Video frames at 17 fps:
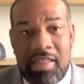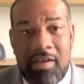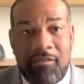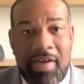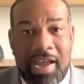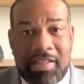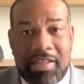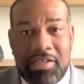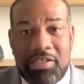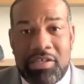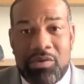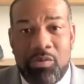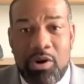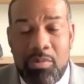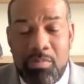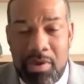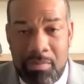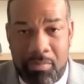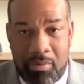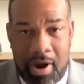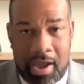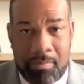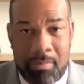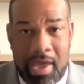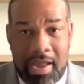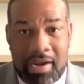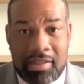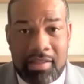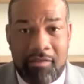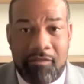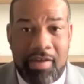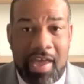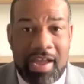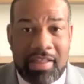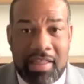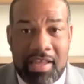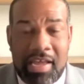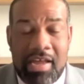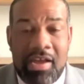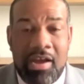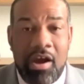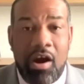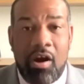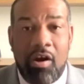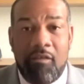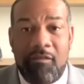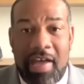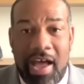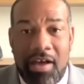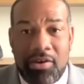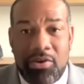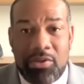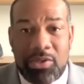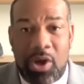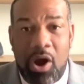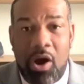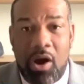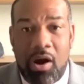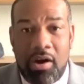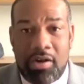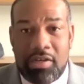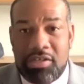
the fact that she will be pragmatic, the fact that her values are